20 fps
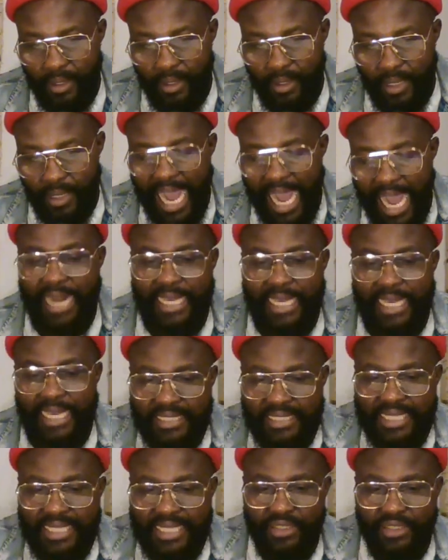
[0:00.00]
And he
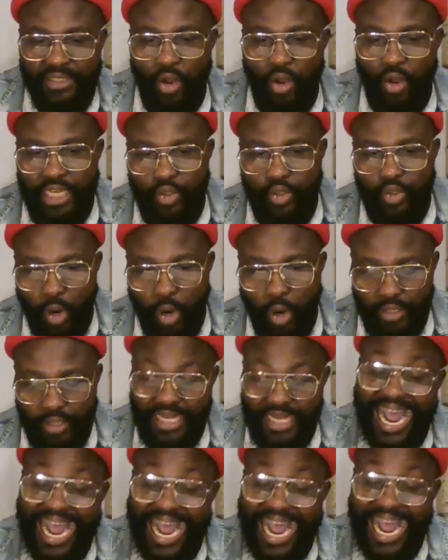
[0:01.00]
stands on these words.
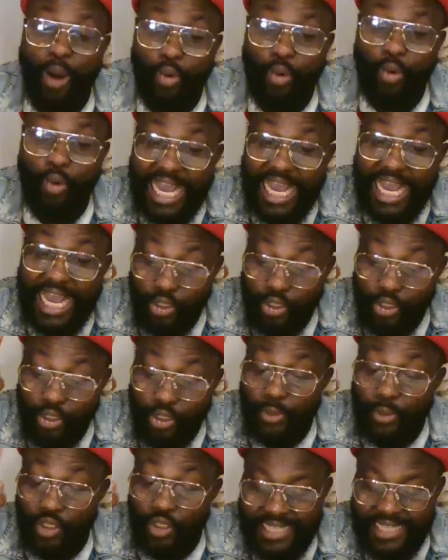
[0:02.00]
I would, you know, I'm
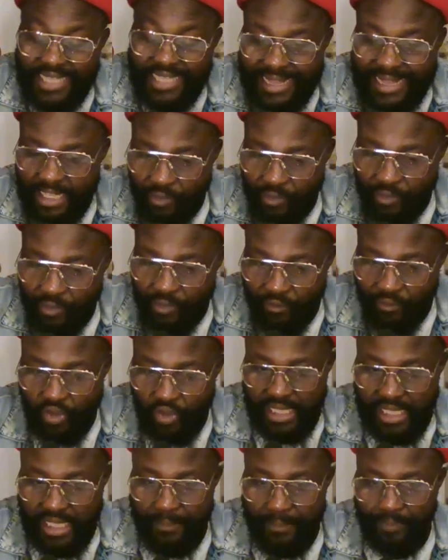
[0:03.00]
just saying this for the
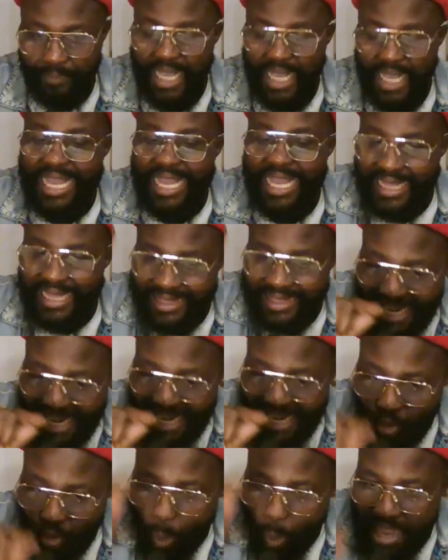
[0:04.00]
first time. That
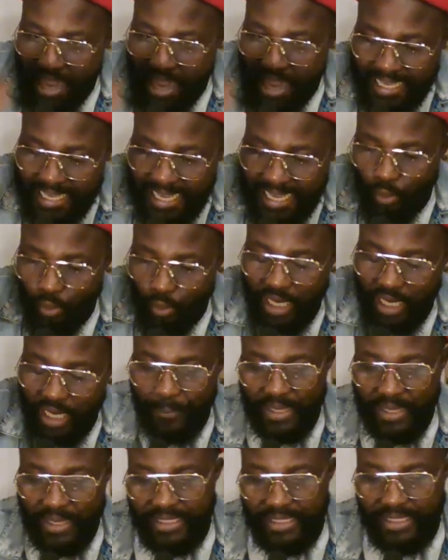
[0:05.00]
is why he get to that
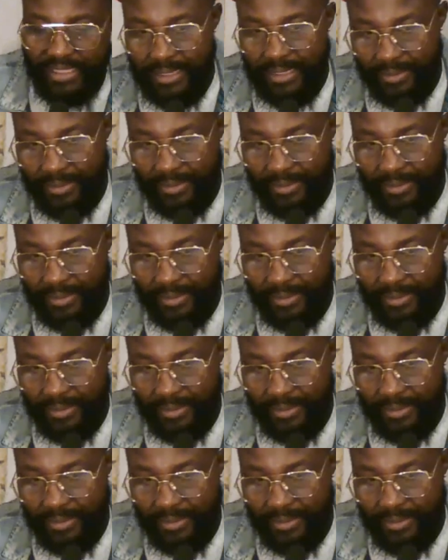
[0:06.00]
presidency.